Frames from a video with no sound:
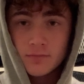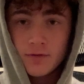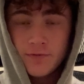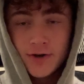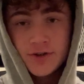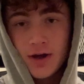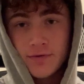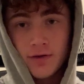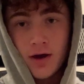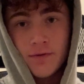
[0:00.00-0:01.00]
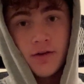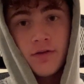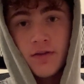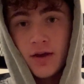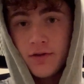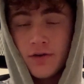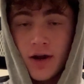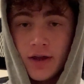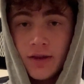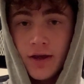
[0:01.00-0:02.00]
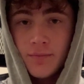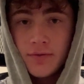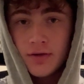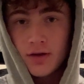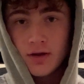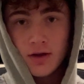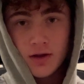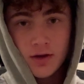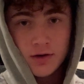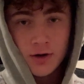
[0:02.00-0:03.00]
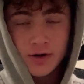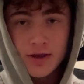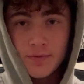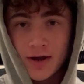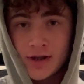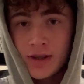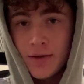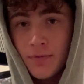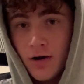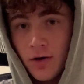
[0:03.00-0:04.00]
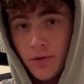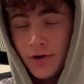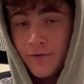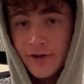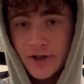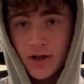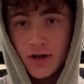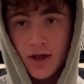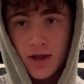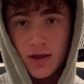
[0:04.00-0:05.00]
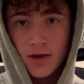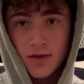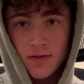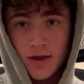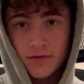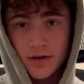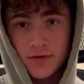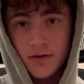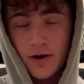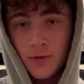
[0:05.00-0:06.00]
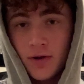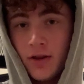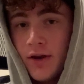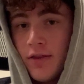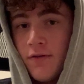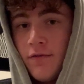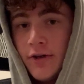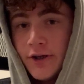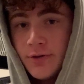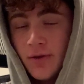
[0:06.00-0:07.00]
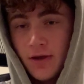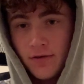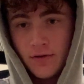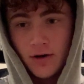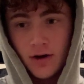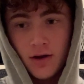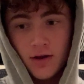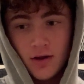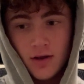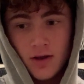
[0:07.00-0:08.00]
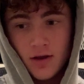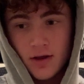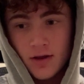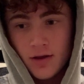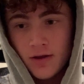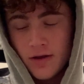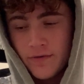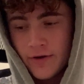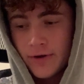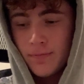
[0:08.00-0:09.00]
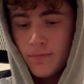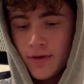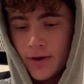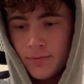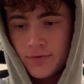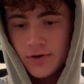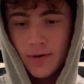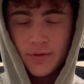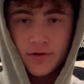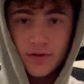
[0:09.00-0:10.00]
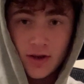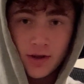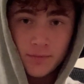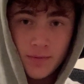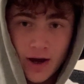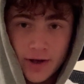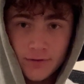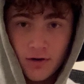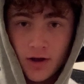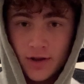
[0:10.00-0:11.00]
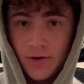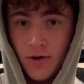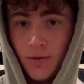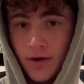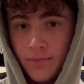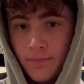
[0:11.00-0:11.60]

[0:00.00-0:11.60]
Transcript: first off, an obvious thing is your headlamp. Don't keep your headlamp on when you're fishing at night. That's going to scare away a lot of these fish because if you're a striper sitting behind a rock, you don't want to,